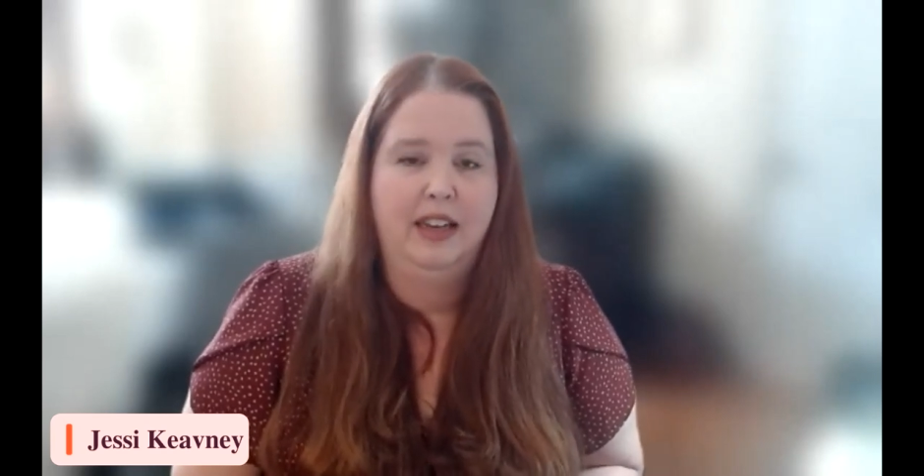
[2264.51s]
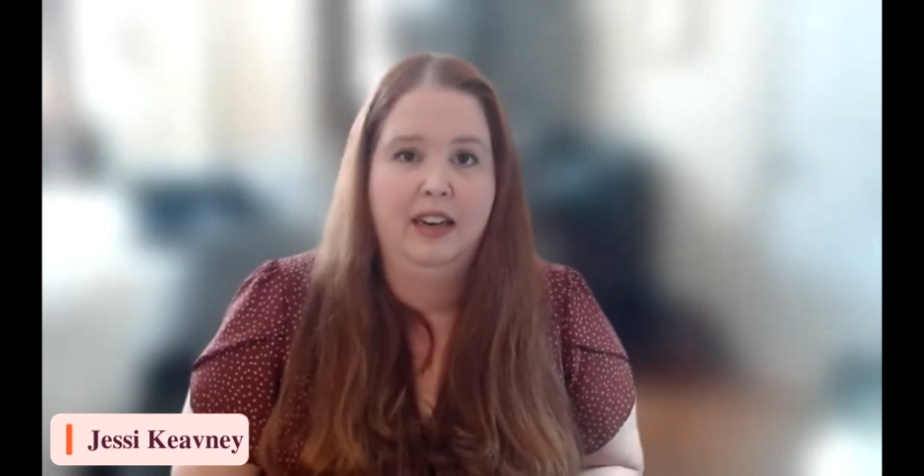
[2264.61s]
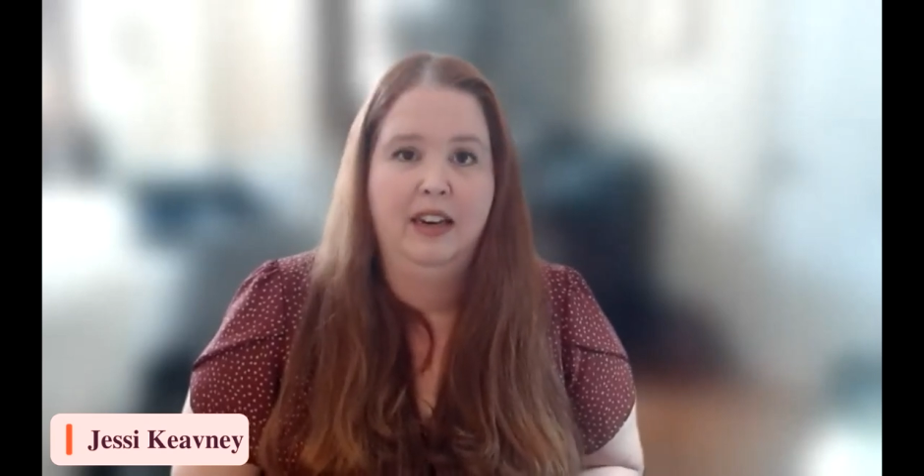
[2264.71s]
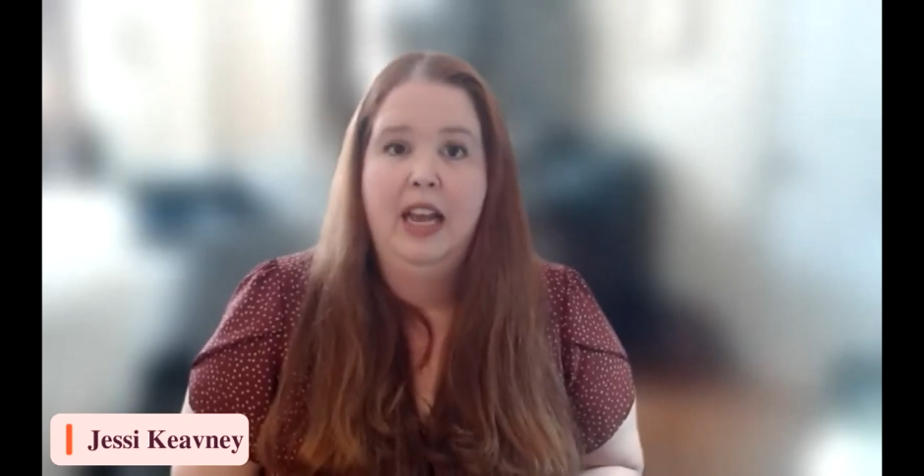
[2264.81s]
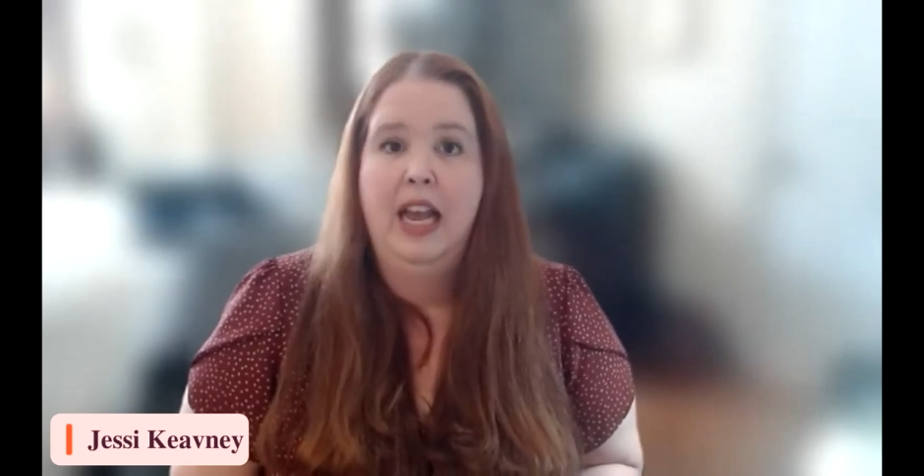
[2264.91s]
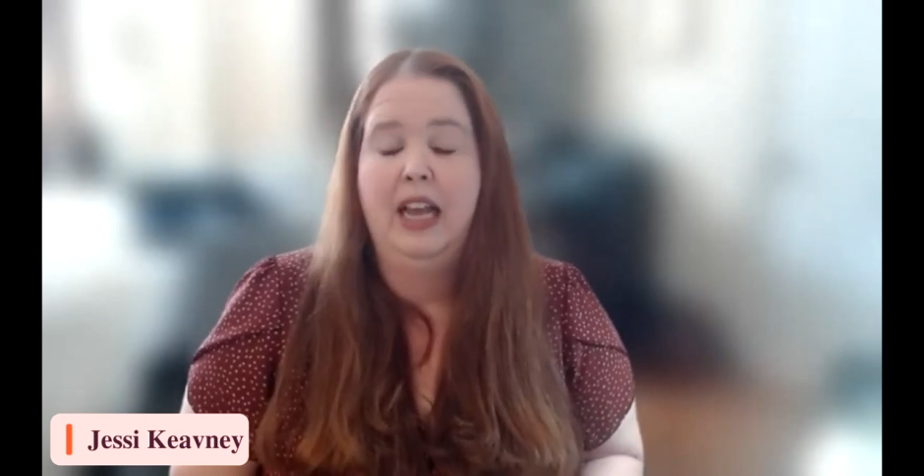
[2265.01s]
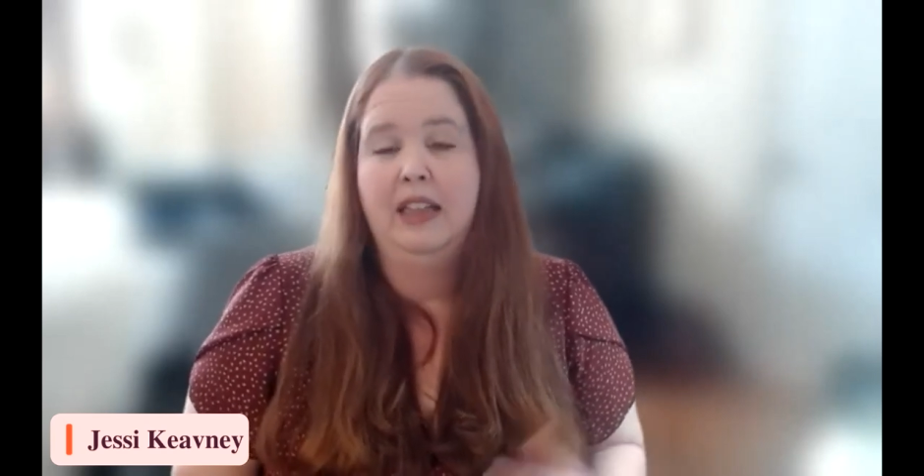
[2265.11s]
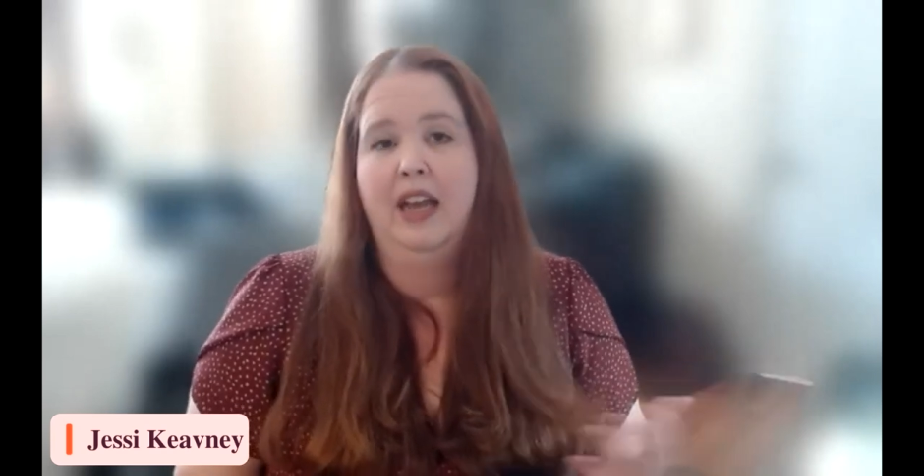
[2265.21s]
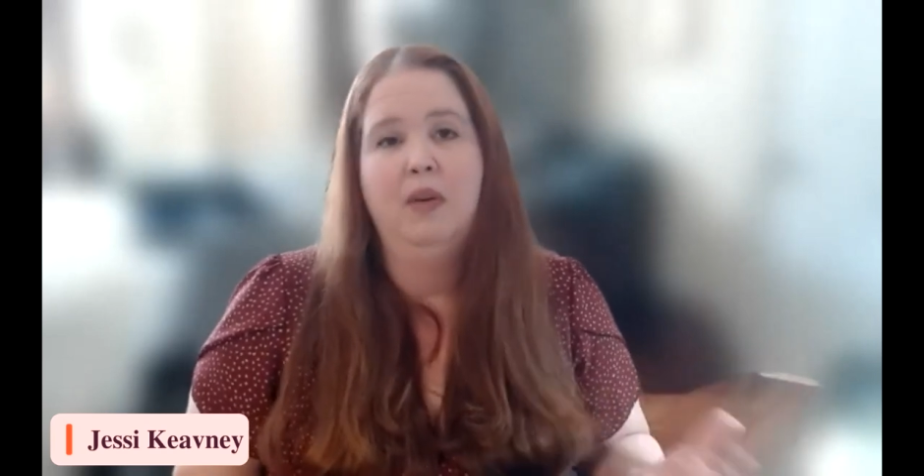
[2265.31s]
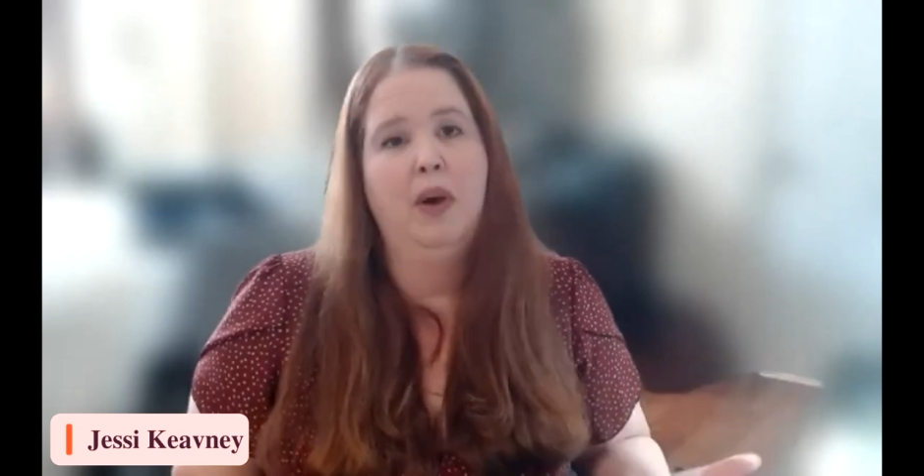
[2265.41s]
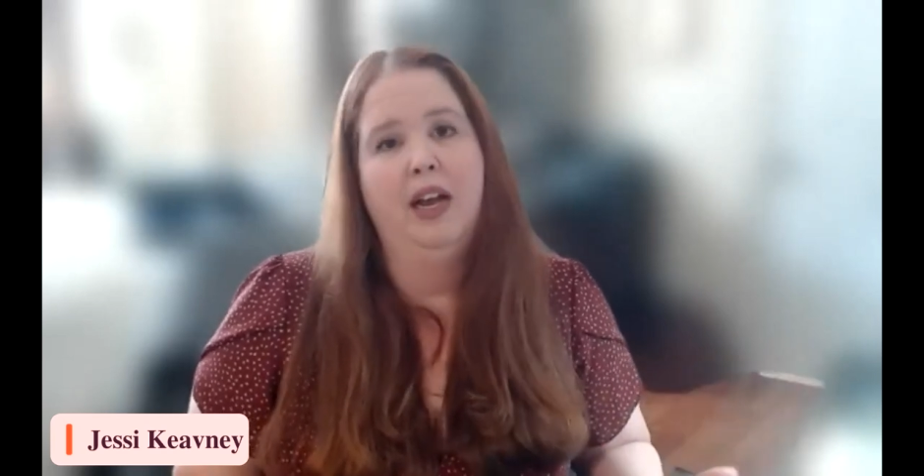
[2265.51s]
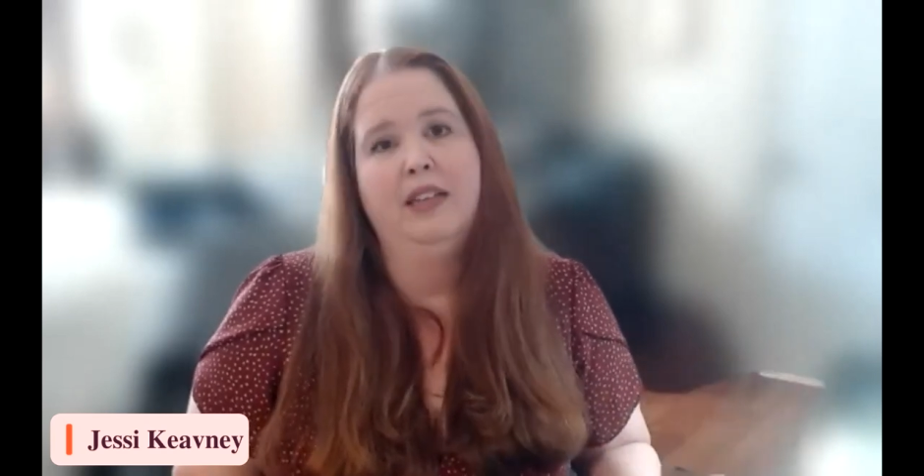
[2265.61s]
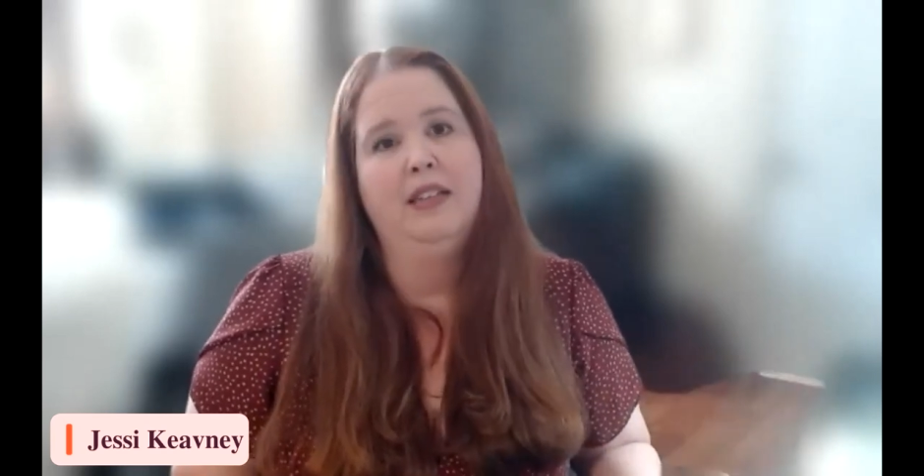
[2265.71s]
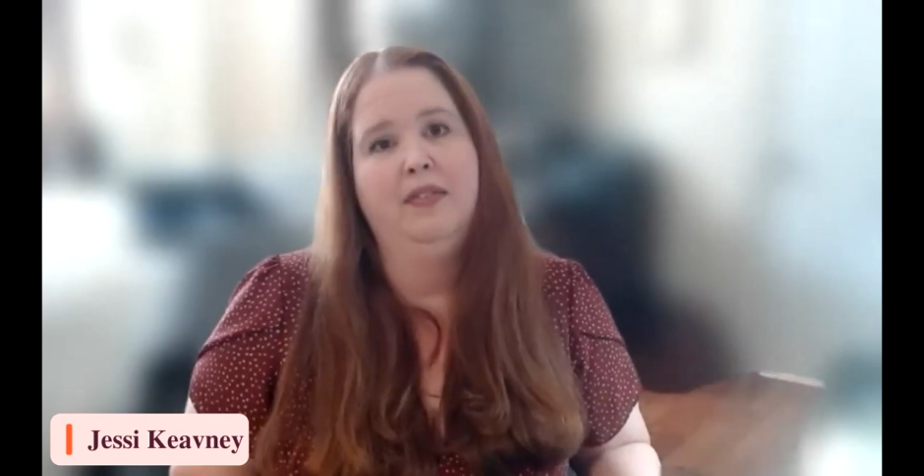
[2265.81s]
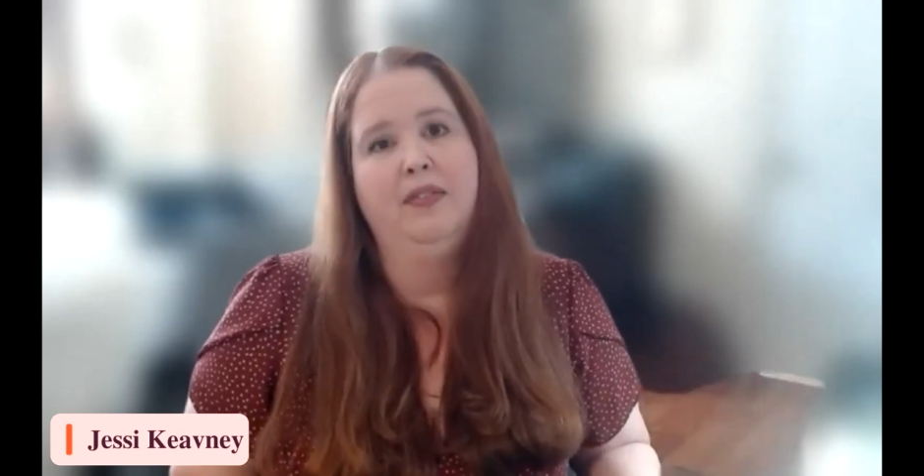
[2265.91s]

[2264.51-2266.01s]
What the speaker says: And likewise,